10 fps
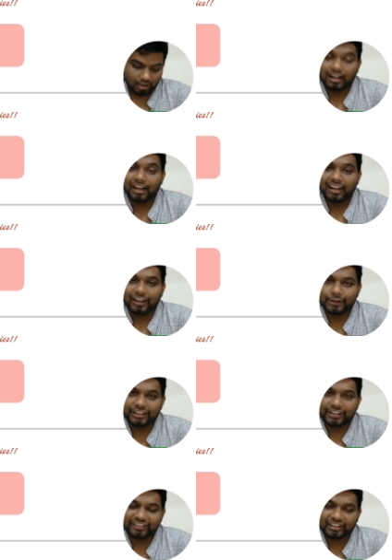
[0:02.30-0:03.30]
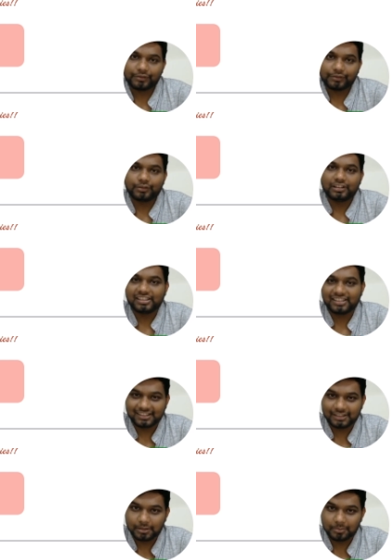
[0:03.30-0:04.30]
Hello, good evening everyone. This is
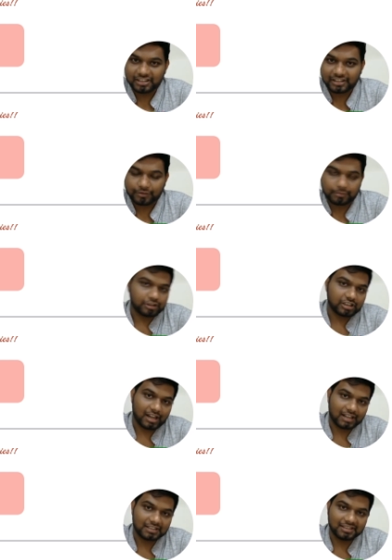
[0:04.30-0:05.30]
DMA's FMGE Hacks,